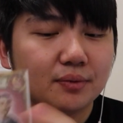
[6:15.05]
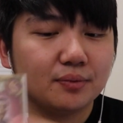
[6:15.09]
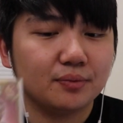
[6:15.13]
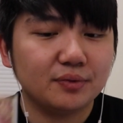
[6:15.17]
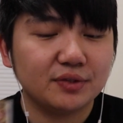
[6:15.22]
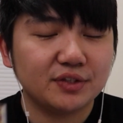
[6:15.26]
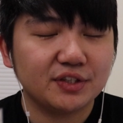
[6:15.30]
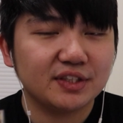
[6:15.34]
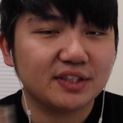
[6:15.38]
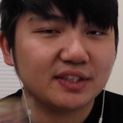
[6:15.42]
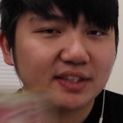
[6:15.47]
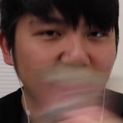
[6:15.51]

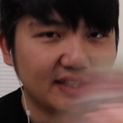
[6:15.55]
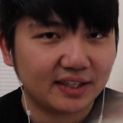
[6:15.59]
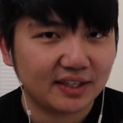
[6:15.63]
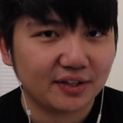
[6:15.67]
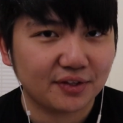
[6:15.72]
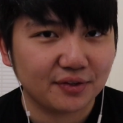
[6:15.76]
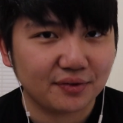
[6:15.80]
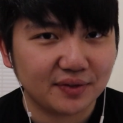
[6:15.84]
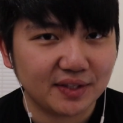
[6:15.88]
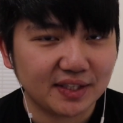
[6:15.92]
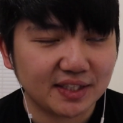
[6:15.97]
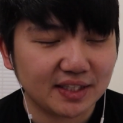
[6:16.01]
which is
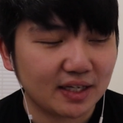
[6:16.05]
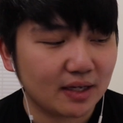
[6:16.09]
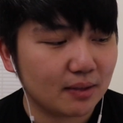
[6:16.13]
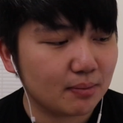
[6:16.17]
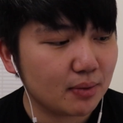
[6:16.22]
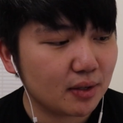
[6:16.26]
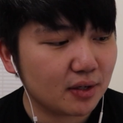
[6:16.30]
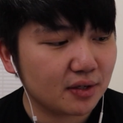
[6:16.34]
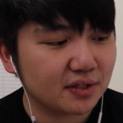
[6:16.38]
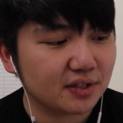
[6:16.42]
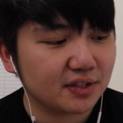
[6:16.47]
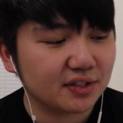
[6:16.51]
another reason I
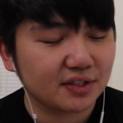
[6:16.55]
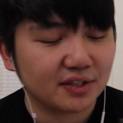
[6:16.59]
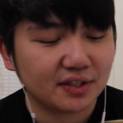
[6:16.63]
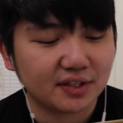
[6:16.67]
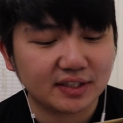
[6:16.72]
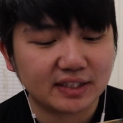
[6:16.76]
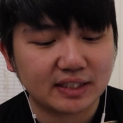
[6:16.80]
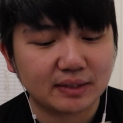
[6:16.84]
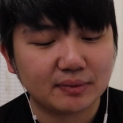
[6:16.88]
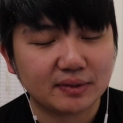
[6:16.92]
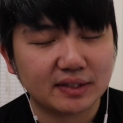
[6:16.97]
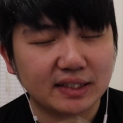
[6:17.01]
bought it,
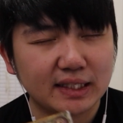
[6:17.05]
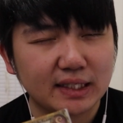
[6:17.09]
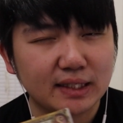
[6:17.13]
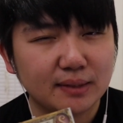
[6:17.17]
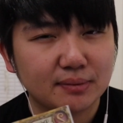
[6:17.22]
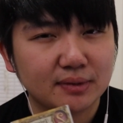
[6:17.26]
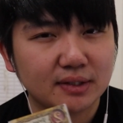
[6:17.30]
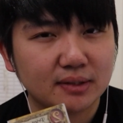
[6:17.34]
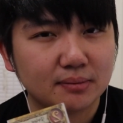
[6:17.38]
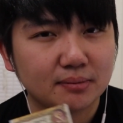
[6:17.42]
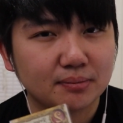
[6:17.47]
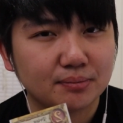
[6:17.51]
because I want to
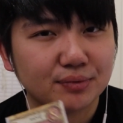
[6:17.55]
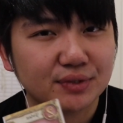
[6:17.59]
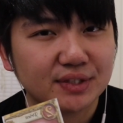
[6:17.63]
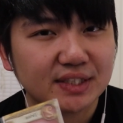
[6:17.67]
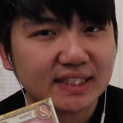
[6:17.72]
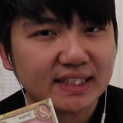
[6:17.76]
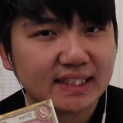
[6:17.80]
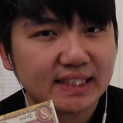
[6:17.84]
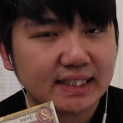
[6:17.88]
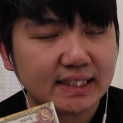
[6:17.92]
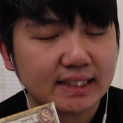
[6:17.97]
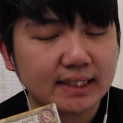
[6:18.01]
keep them
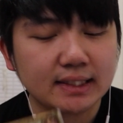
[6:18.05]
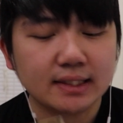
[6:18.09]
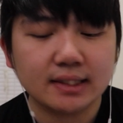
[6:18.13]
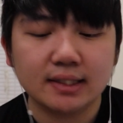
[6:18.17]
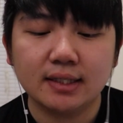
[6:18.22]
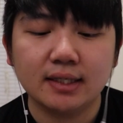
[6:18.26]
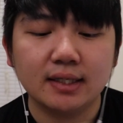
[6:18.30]
pristine.